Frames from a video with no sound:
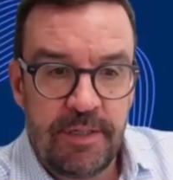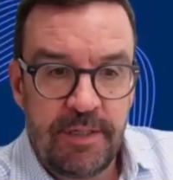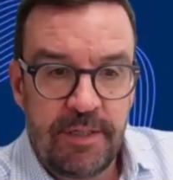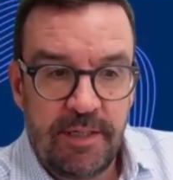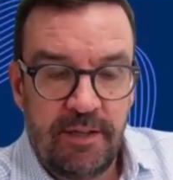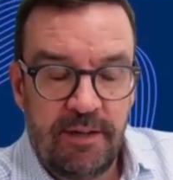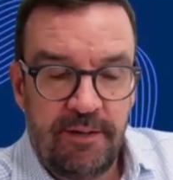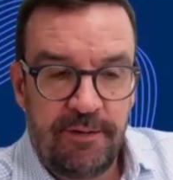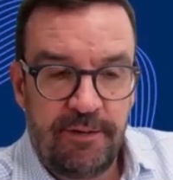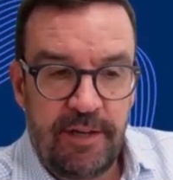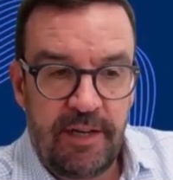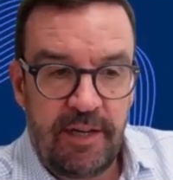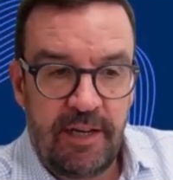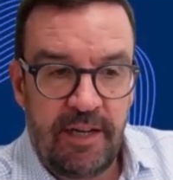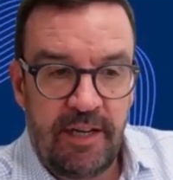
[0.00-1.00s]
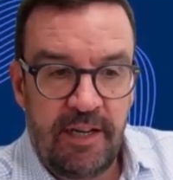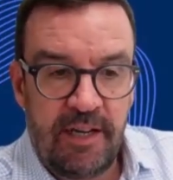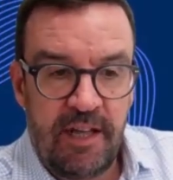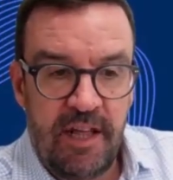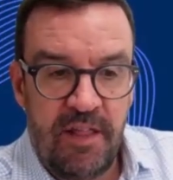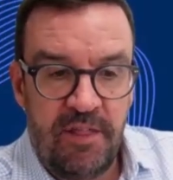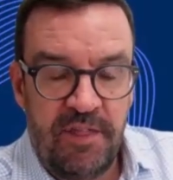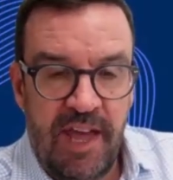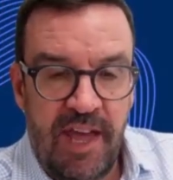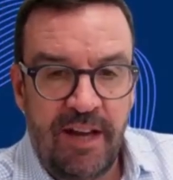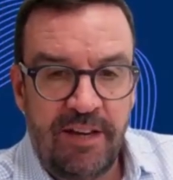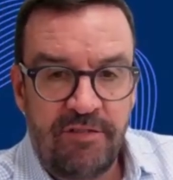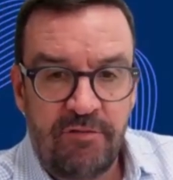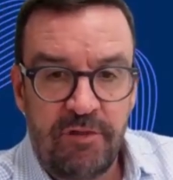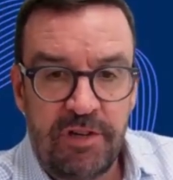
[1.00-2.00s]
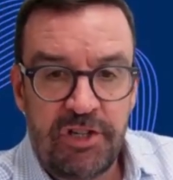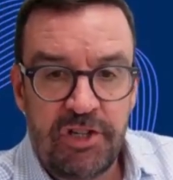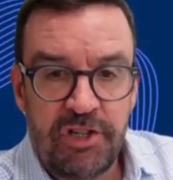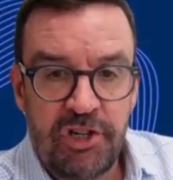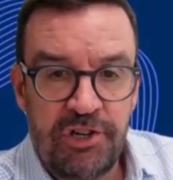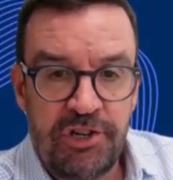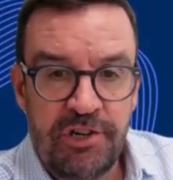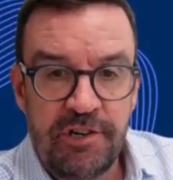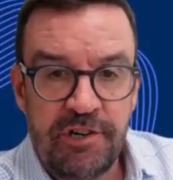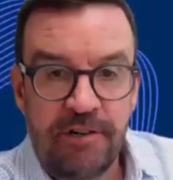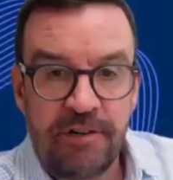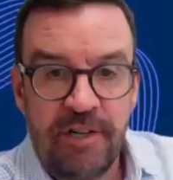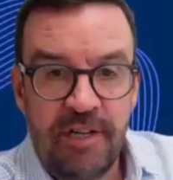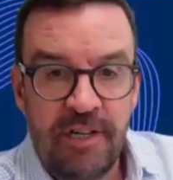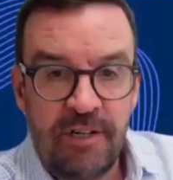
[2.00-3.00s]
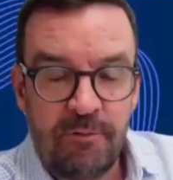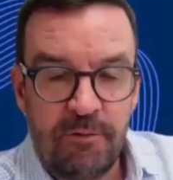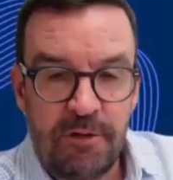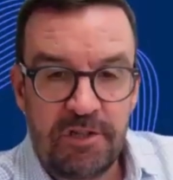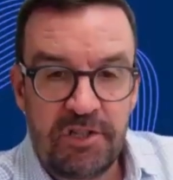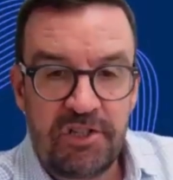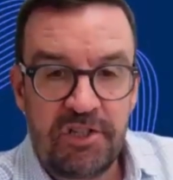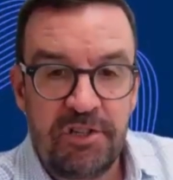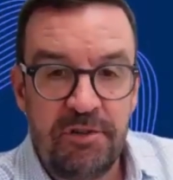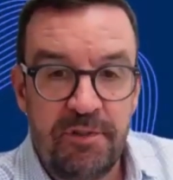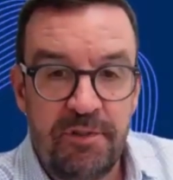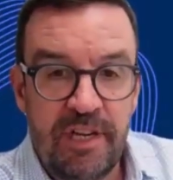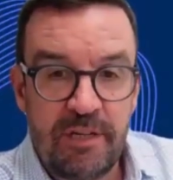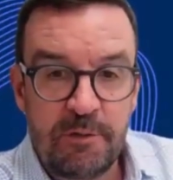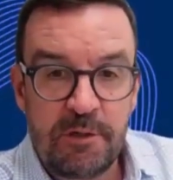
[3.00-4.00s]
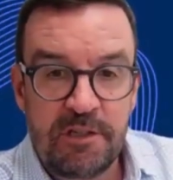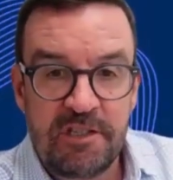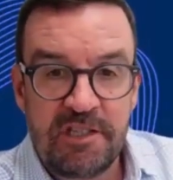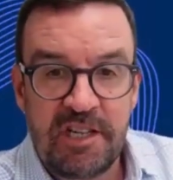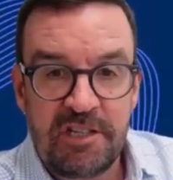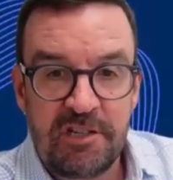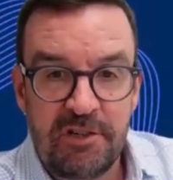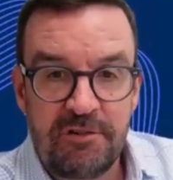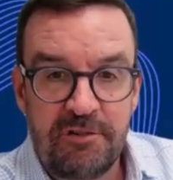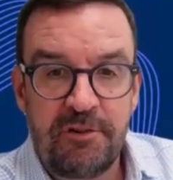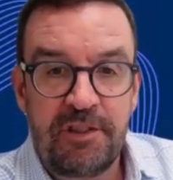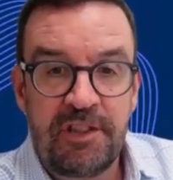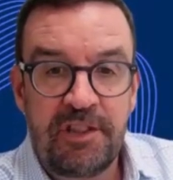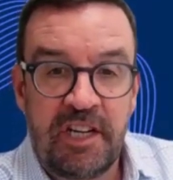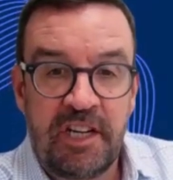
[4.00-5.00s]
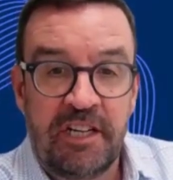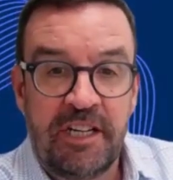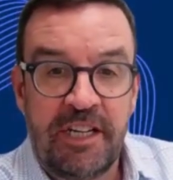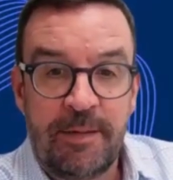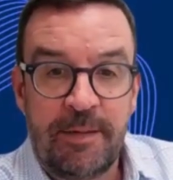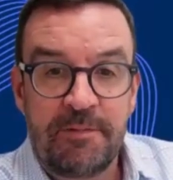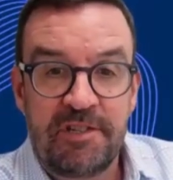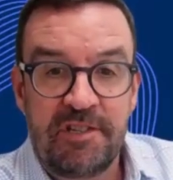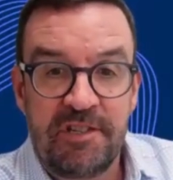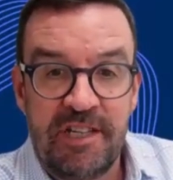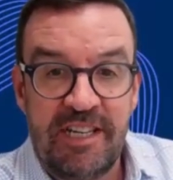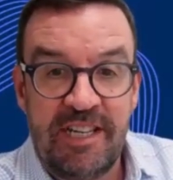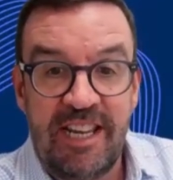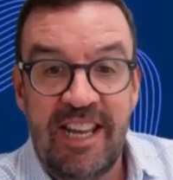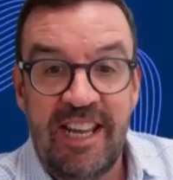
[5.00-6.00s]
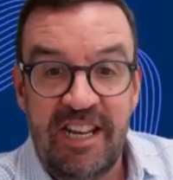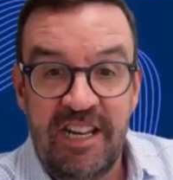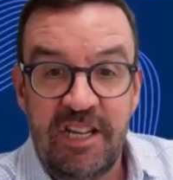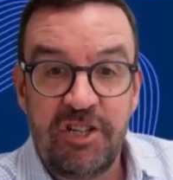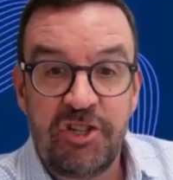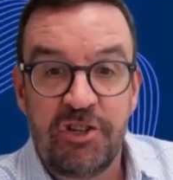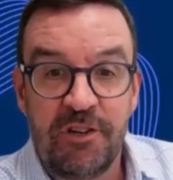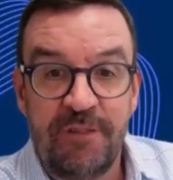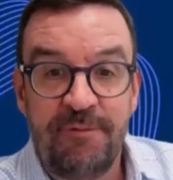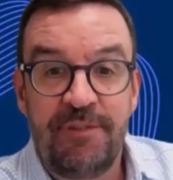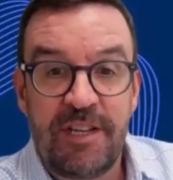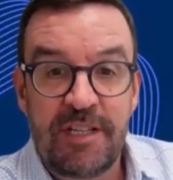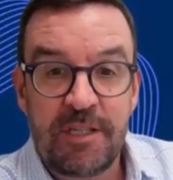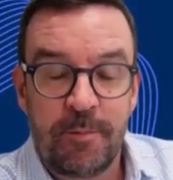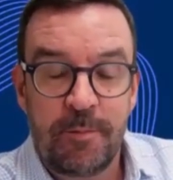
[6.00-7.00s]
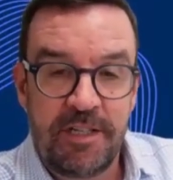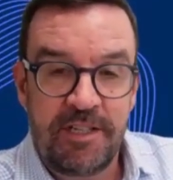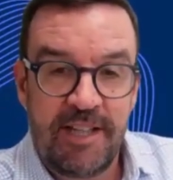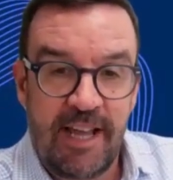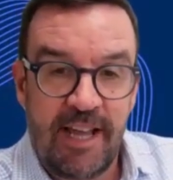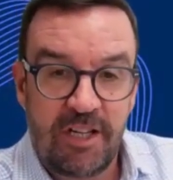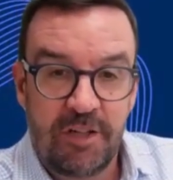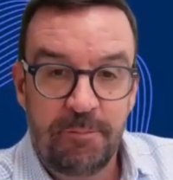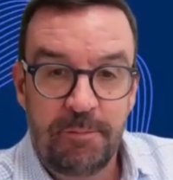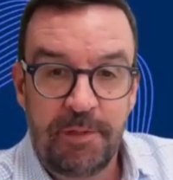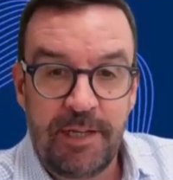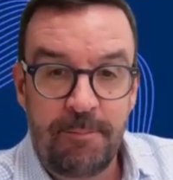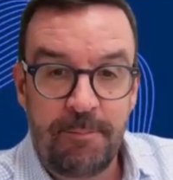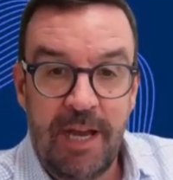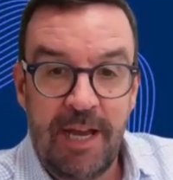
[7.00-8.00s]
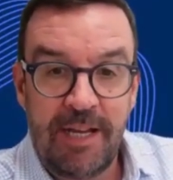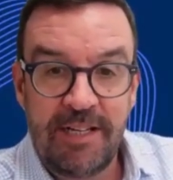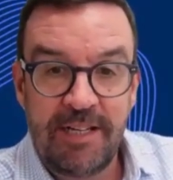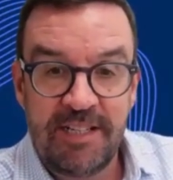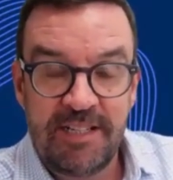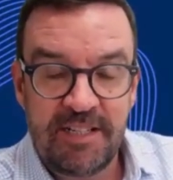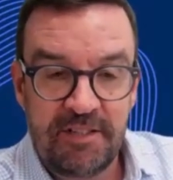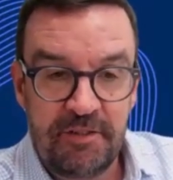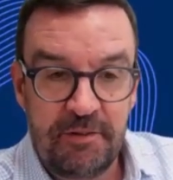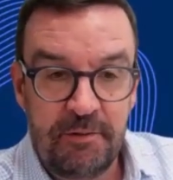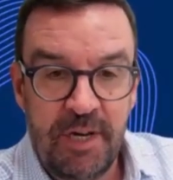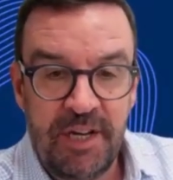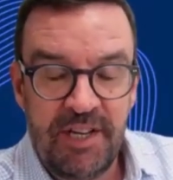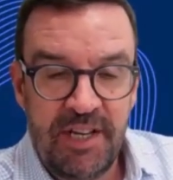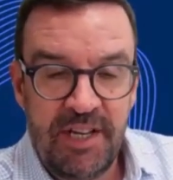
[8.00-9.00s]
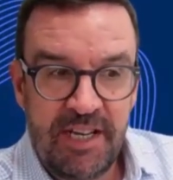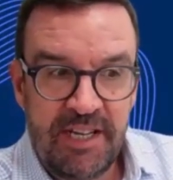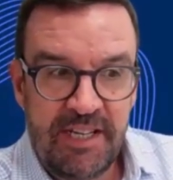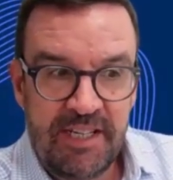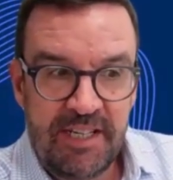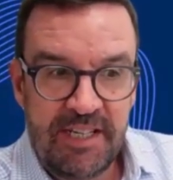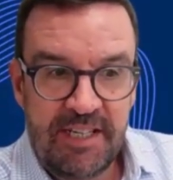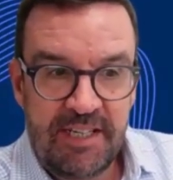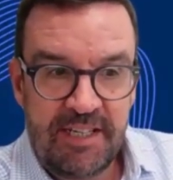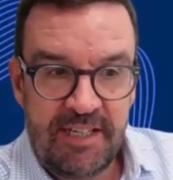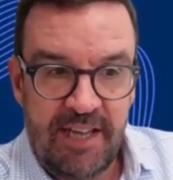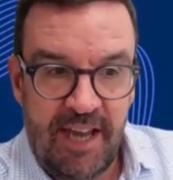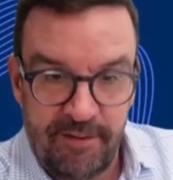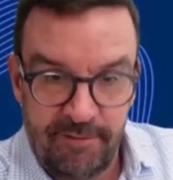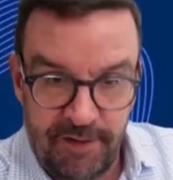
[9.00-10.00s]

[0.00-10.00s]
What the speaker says: that return was 2,600 times the initial investment that company made into Canva.